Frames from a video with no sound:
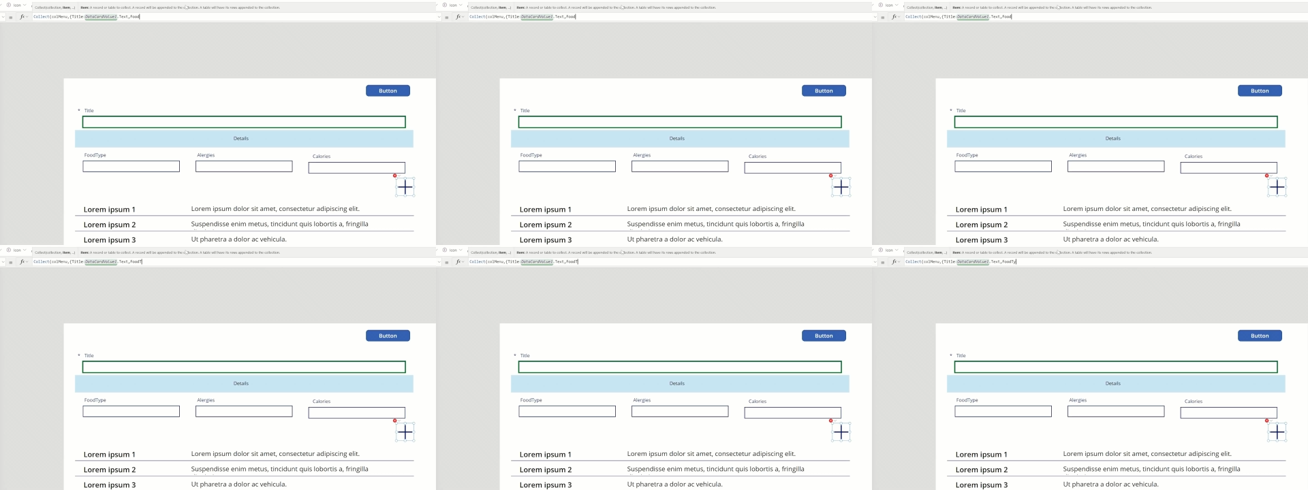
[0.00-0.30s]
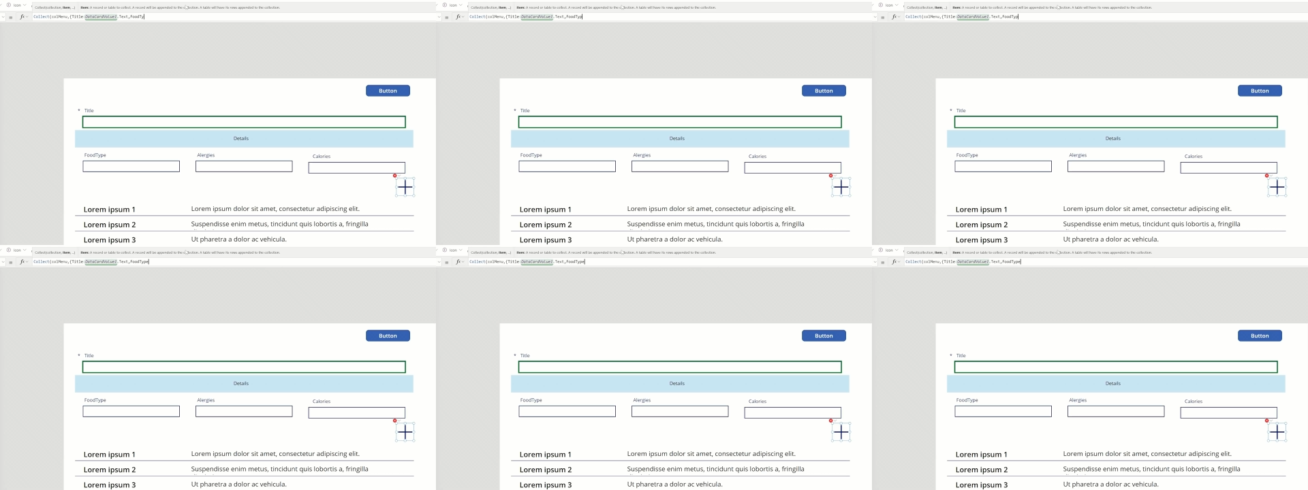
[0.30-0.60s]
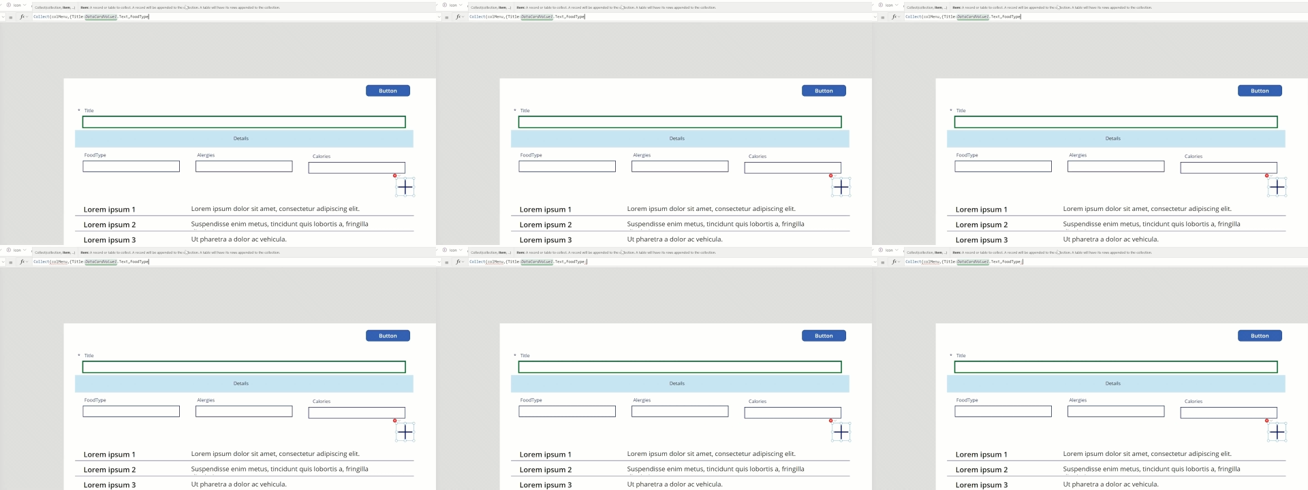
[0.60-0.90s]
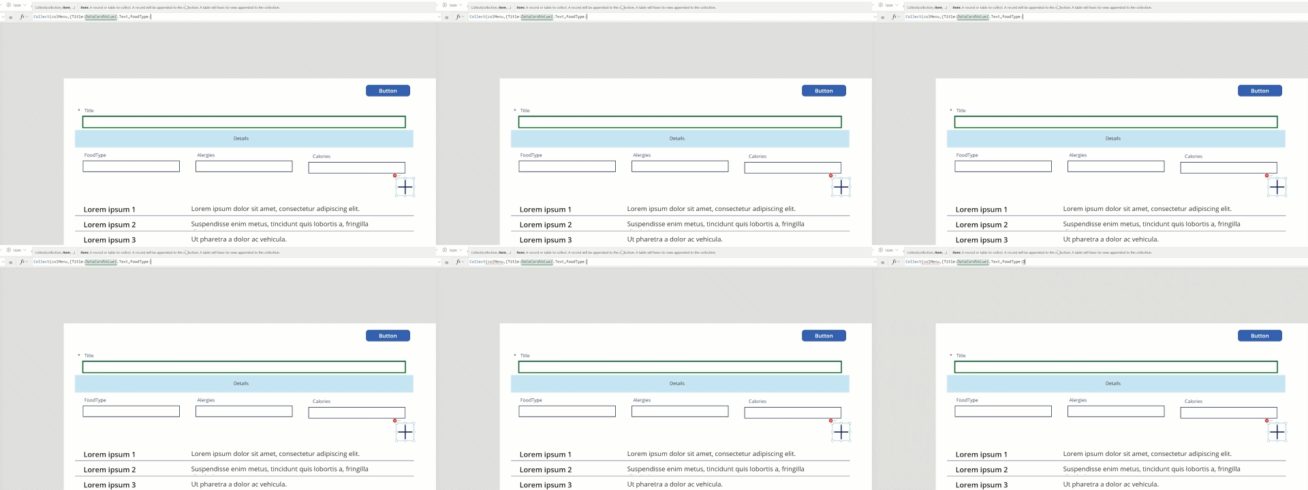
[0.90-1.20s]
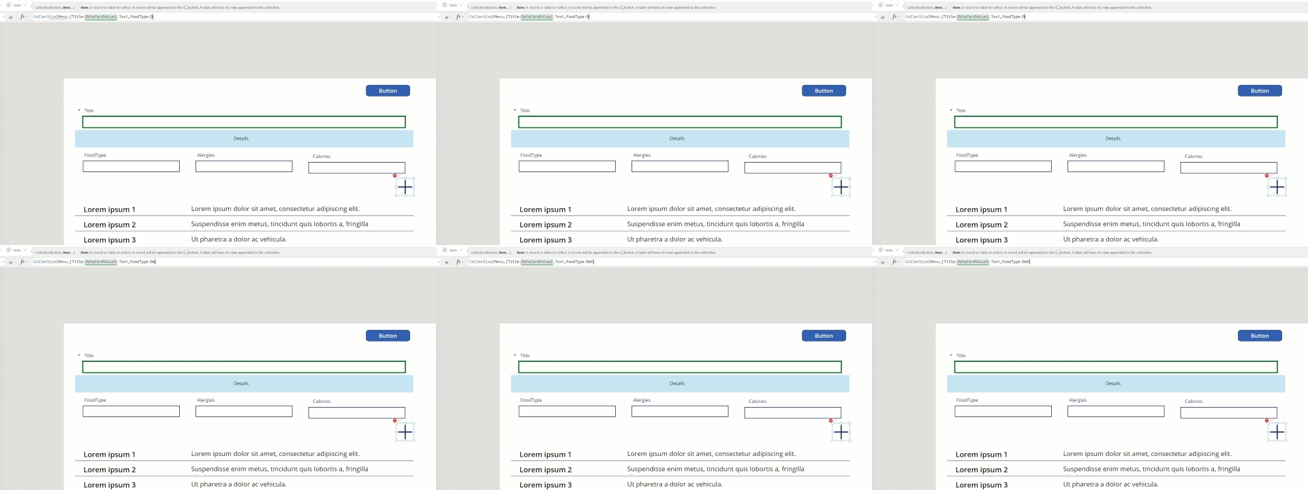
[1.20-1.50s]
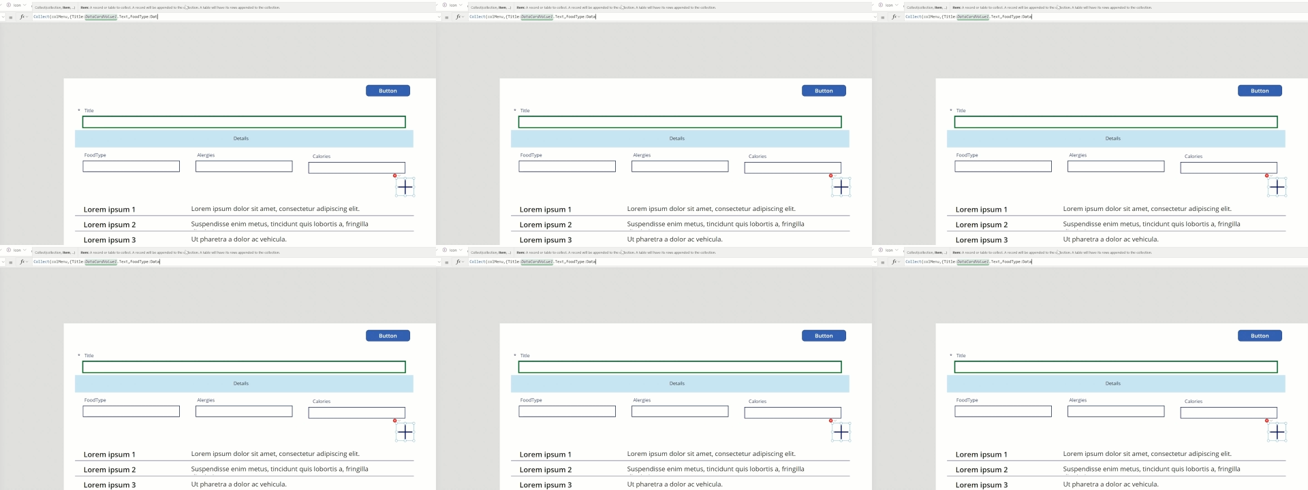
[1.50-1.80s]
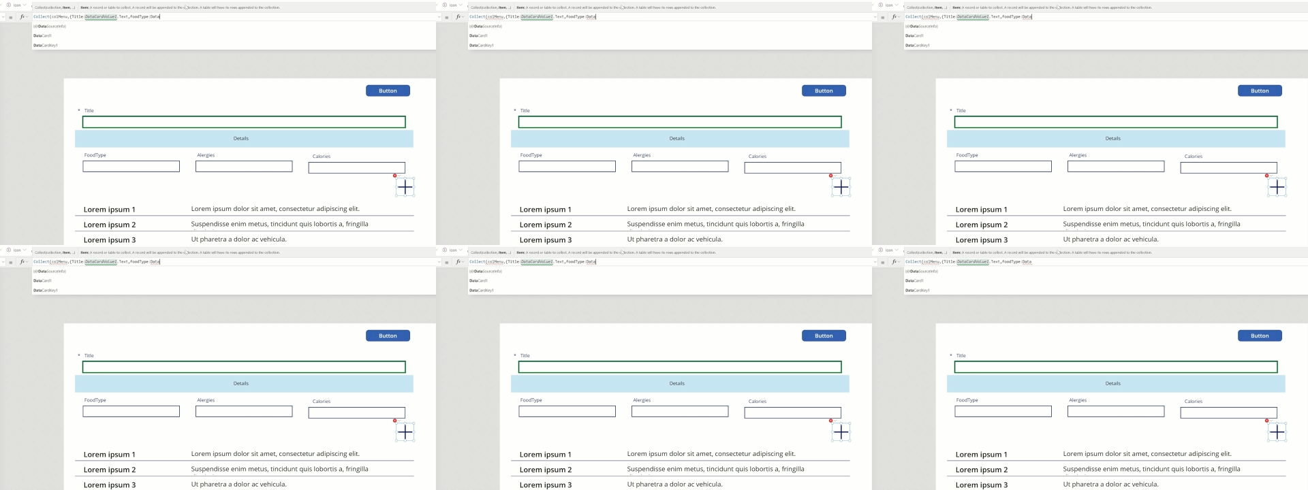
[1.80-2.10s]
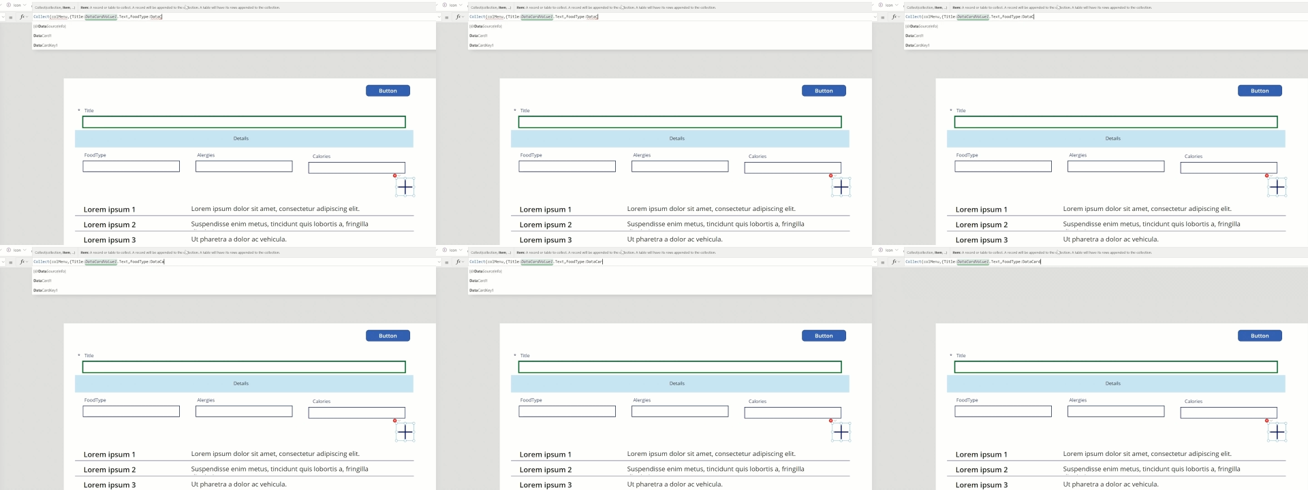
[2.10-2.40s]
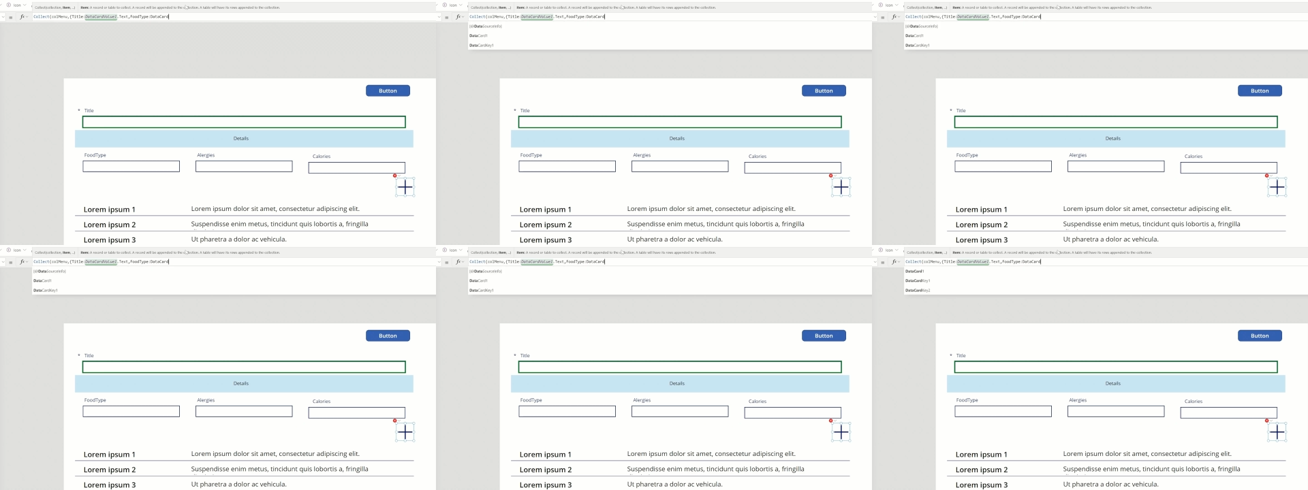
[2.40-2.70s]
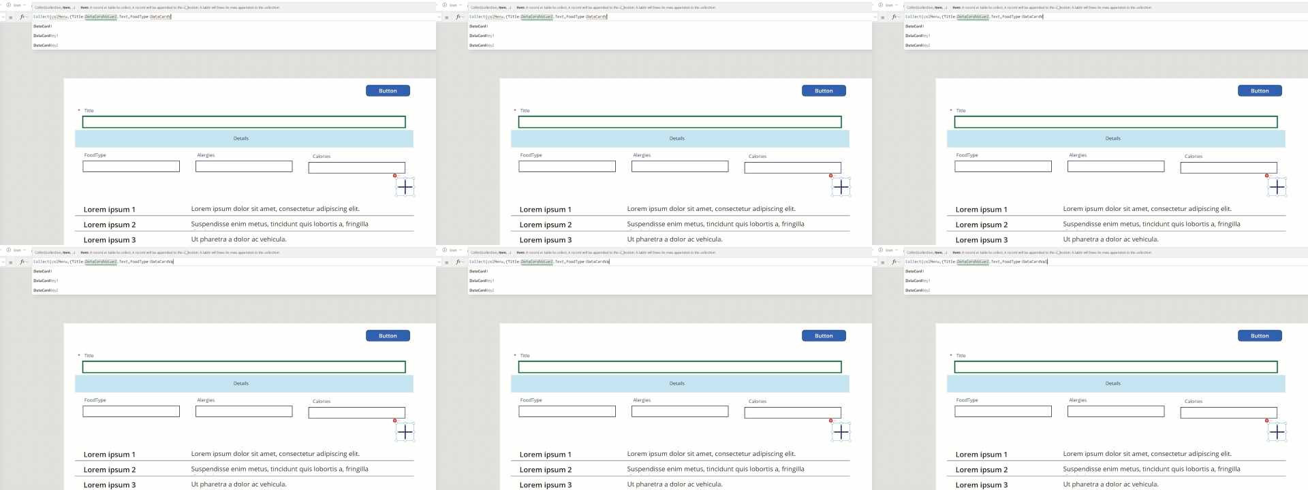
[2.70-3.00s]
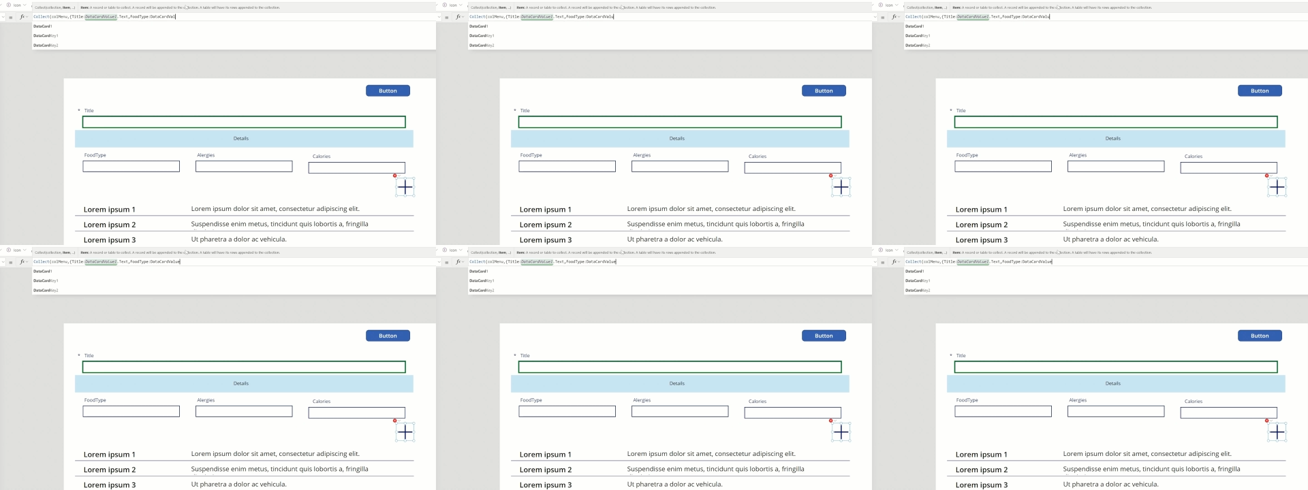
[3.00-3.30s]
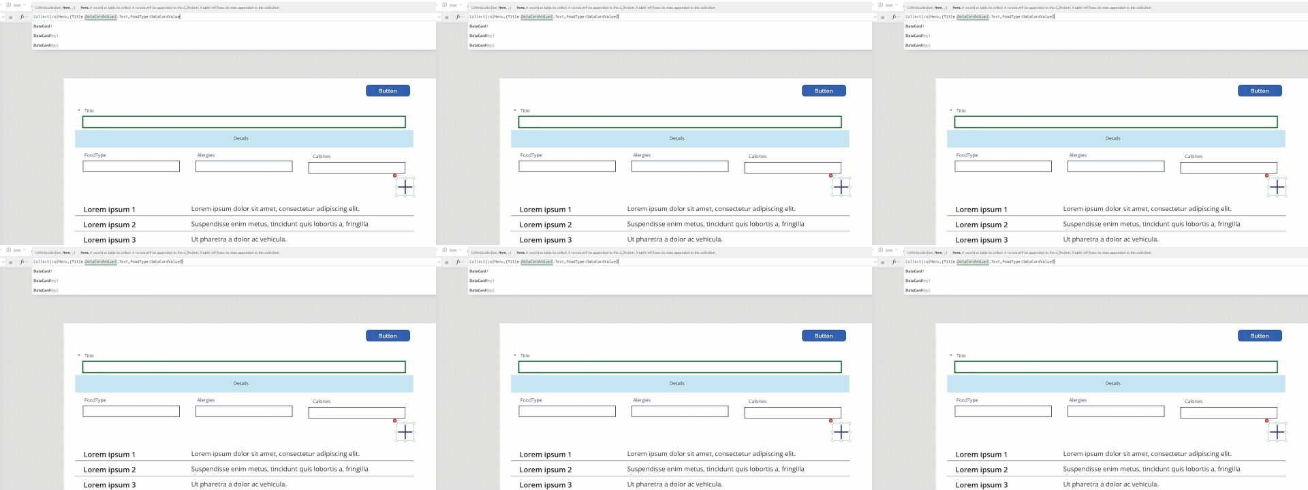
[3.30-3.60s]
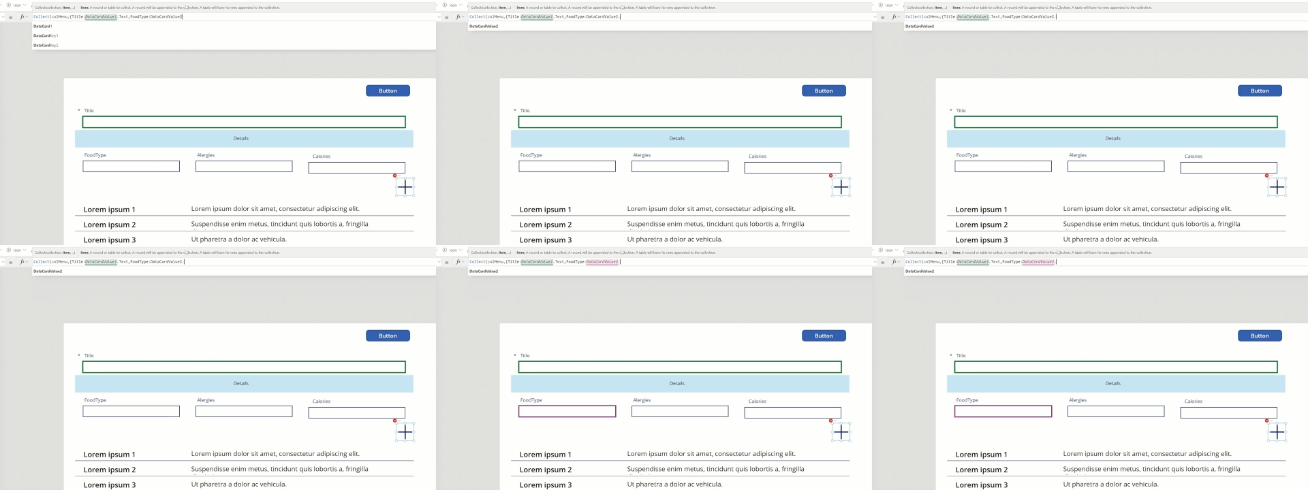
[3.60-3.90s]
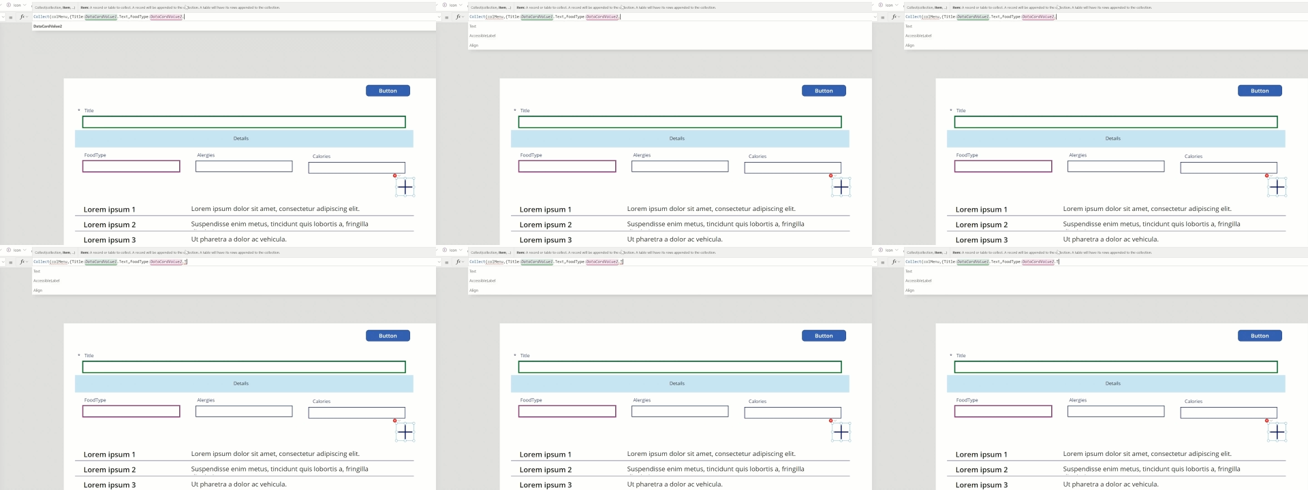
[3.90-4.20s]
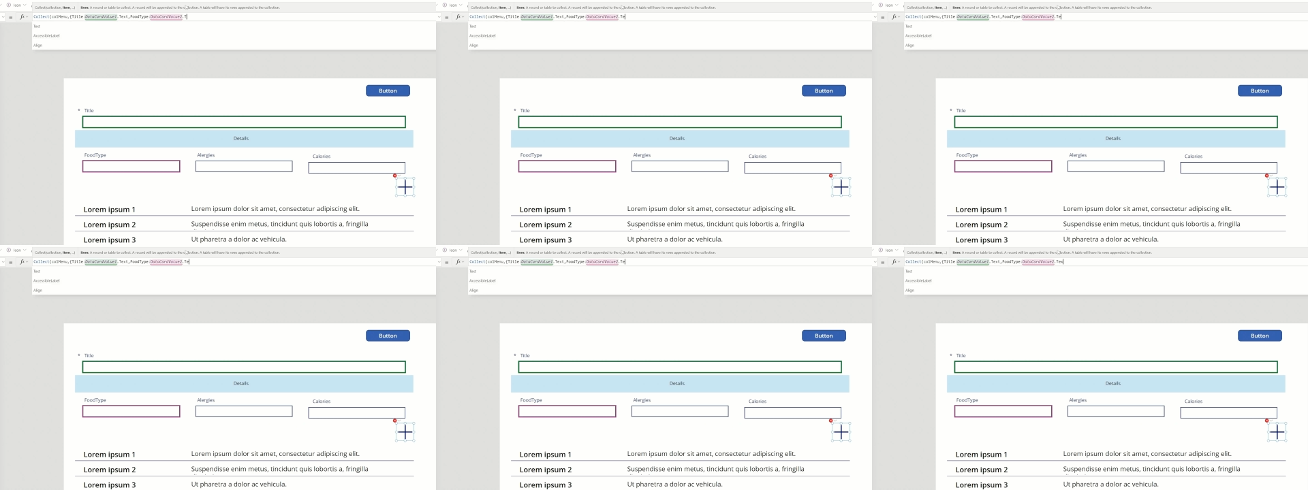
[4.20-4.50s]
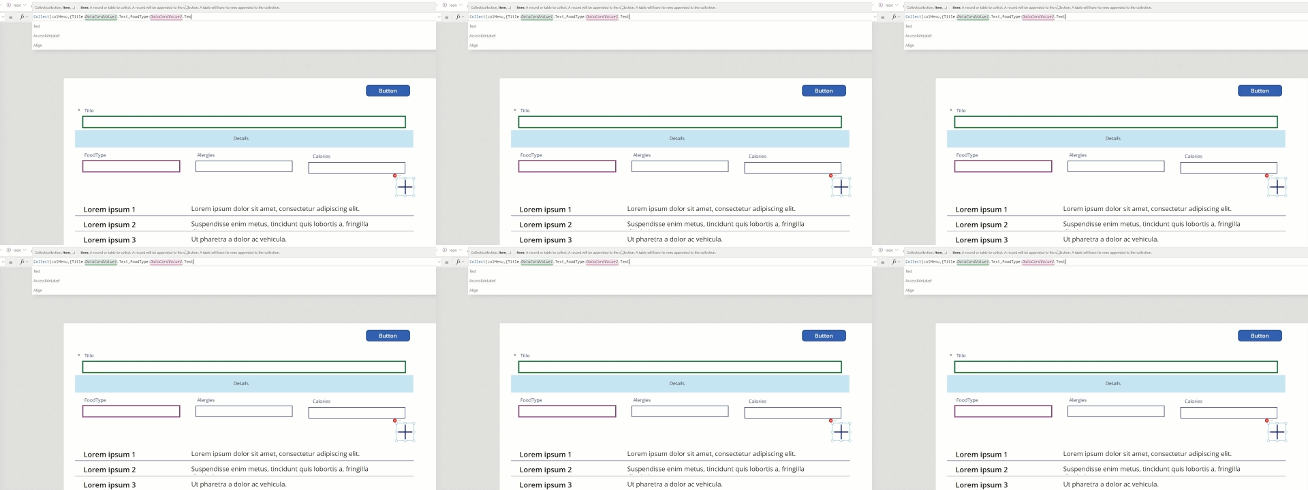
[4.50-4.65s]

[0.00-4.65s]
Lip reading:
(no speaker visible)